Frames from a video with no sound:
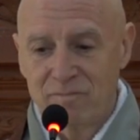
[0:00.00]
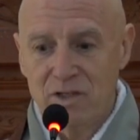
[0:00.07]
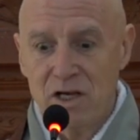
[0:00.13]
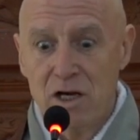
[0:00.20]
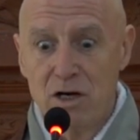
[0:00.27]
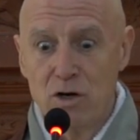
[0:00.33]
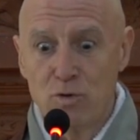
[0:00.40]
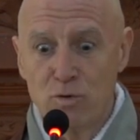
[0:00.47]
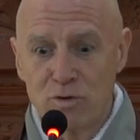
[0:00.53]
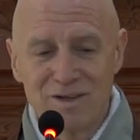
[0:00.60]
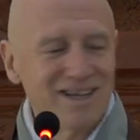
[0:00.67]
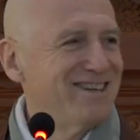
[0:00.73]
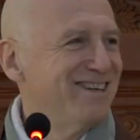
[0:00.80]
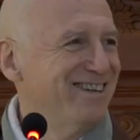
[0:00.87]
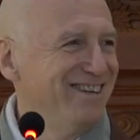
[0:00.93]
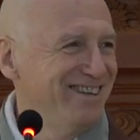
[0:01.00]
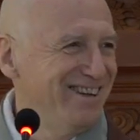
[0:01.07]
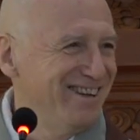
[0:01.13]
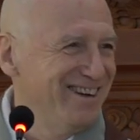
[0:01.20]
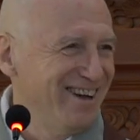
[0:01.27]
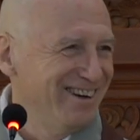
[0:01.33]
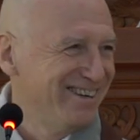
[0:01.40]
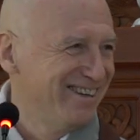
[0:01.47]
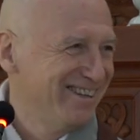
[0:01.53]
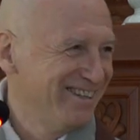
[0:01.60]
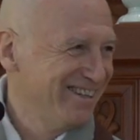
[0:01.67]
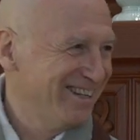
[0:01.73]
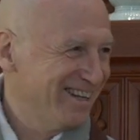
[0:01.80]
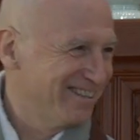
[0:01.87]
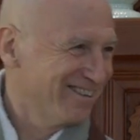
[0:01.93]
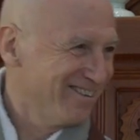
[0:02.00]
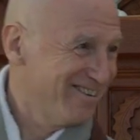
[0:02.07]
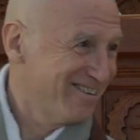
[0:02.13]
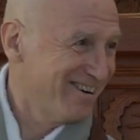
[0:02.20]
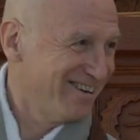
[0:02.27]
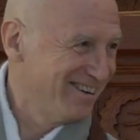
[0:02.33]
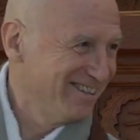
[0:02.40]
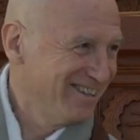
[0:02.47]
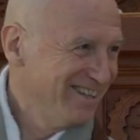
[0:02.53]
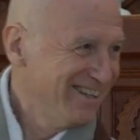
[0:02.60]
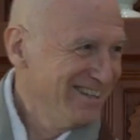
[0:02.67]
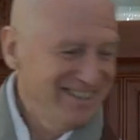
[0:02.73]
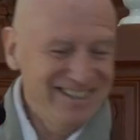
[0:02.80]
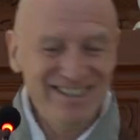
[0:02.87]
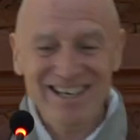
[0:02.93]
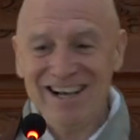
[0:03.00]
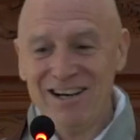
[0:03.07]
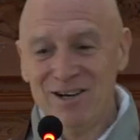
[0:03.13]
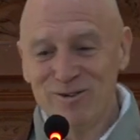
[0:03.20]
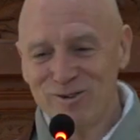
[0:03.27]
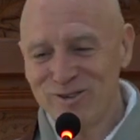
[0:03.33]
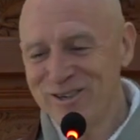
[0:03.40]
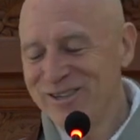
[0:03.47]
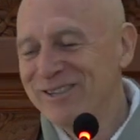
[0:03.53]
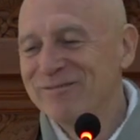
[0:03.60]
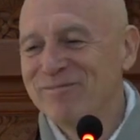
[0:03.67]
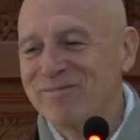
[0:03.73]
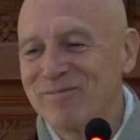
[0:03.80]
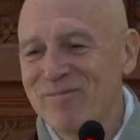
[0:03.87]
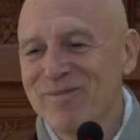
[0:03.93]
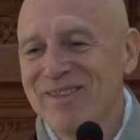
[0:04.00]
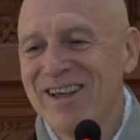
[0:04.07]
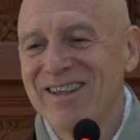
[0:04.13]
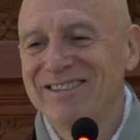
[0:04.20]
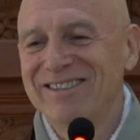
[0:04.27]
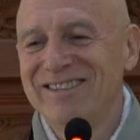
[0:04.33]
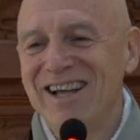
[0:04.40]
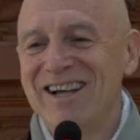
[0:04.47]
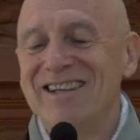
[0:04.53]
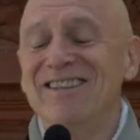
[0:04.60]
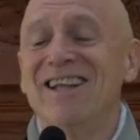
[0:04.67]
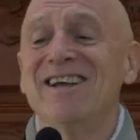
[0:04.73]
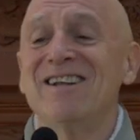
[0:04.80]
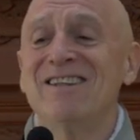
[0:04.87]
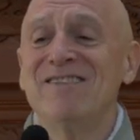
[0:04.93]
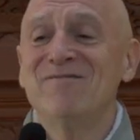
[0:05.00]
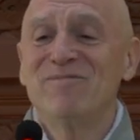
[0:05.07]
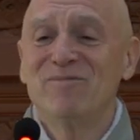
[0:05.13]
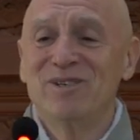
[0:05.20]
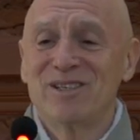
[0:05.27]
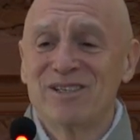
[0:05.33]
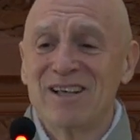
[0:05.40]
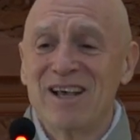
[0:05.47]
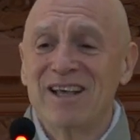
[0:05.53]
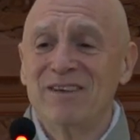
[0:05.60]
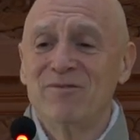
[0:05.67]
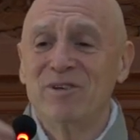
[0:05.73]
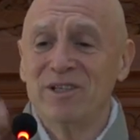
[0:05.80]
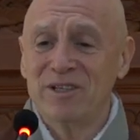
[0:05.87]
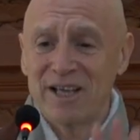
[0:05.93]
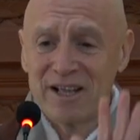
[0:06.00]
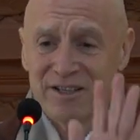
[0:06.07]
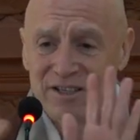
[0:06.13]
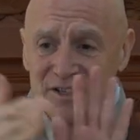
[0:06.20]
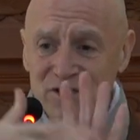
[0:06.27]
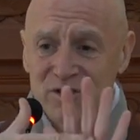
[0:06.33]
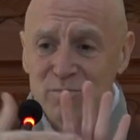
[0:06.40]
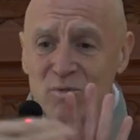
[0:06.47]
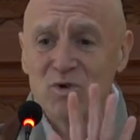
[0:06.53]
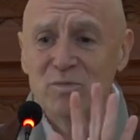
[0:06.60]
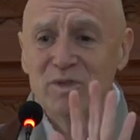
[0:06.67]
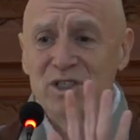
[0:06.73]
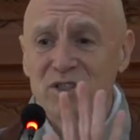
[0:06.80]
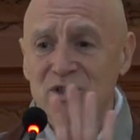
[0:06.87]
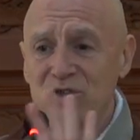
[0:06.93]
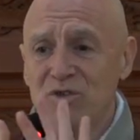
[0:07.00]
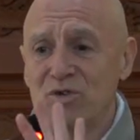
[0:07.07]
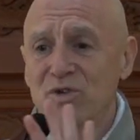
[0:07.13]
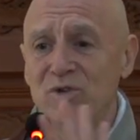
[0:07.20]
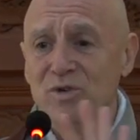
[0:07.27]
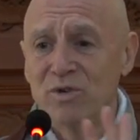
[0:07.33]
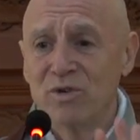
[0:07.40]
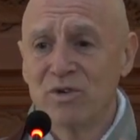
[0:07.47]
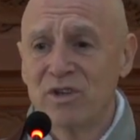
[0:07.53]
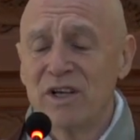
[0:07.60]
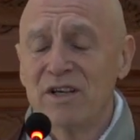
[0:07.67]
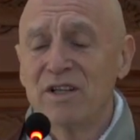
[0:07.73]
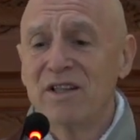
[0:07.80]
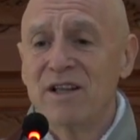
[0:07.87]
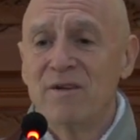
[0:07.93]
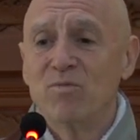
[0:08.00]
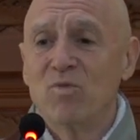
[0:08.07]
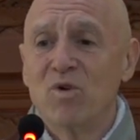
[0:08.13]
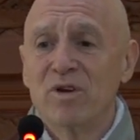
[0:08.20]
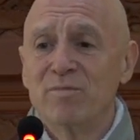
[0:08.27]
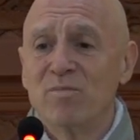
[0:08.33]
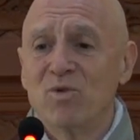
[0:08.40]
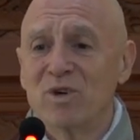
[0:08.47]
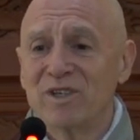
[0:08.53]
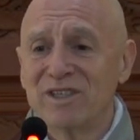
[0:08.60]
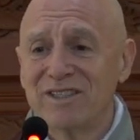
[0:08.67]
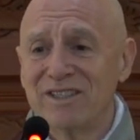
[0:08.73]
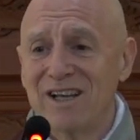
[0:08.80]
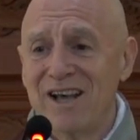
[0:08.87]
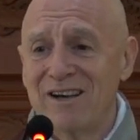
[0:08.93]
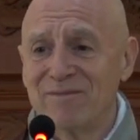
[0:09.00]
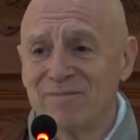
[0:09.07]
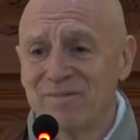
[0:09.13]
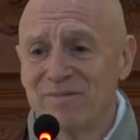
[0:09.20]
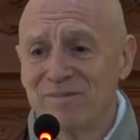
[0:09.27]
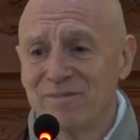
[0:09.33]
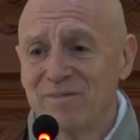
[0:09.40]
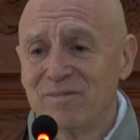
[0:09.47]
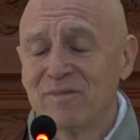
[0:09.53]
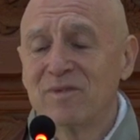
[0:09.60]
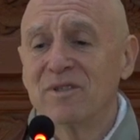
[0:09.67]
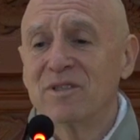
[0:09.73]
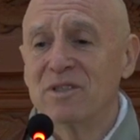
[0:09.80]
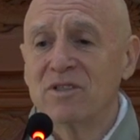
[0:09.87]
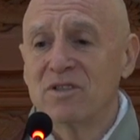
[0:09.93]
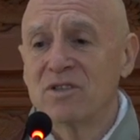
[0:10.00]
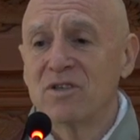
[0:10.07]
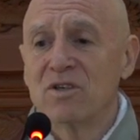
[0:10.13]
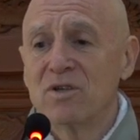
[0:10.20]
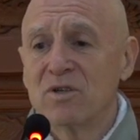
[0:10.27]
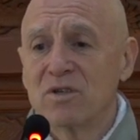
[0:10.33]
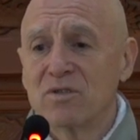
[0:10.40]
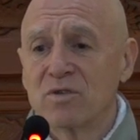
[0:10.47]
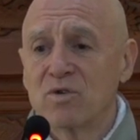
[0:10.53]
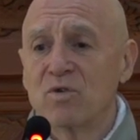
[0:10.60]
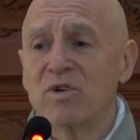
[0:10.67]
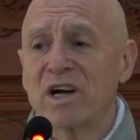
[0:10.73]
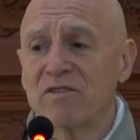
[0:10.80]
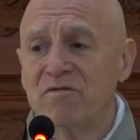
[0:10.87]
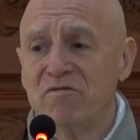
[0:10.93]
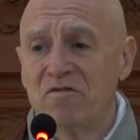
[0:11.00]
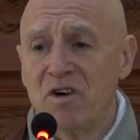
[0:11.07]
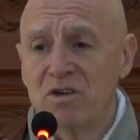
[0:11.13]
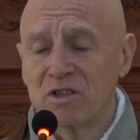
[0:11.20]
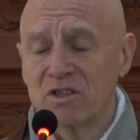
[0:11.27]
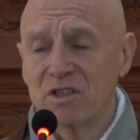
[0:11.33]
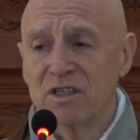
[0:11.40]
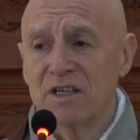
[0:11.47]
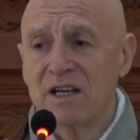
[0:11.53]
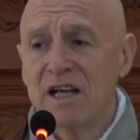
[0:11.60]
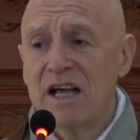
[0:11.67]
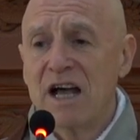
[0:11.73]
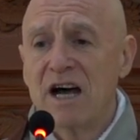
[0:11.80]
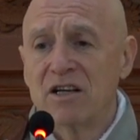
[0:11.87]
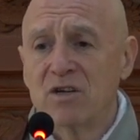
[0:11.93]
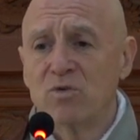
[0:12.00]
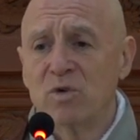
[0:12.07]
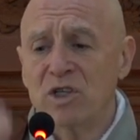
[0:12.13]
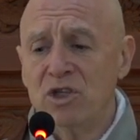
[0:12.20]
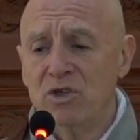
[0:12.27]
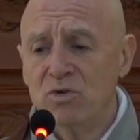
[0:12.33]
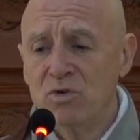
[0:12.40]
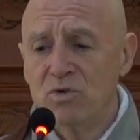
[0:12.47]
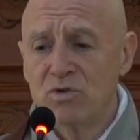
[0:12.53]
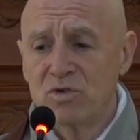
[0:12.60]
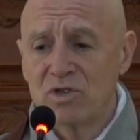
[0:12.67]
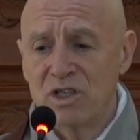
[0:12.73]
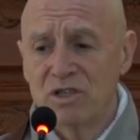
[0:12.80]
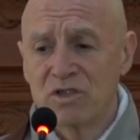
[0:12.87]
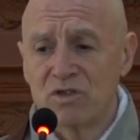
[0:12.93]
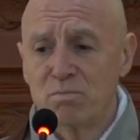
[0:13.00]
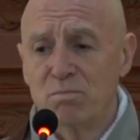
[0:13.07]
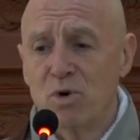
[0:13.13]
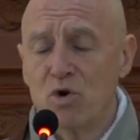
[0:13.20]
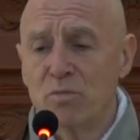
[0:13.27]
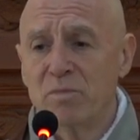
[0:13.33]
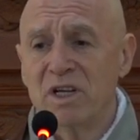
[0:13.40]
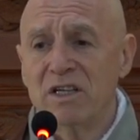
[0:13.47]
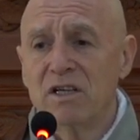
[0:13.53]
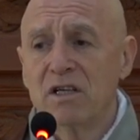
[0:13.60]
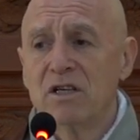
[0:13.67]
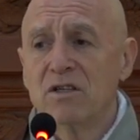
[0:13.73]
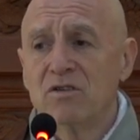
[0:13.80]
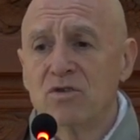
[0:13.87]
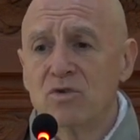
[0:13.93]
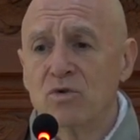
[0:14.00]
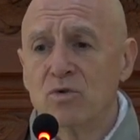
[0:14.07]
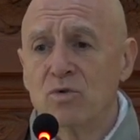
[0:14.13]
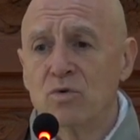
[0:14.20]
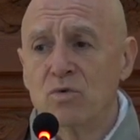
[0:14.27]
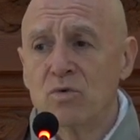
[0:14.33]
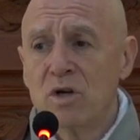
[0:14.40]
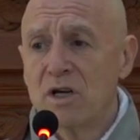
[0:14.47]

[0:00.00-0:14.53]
yellow. That's all, yellow. And then we say we get this moment's truth, and one more step is correct function. How do we use this moment to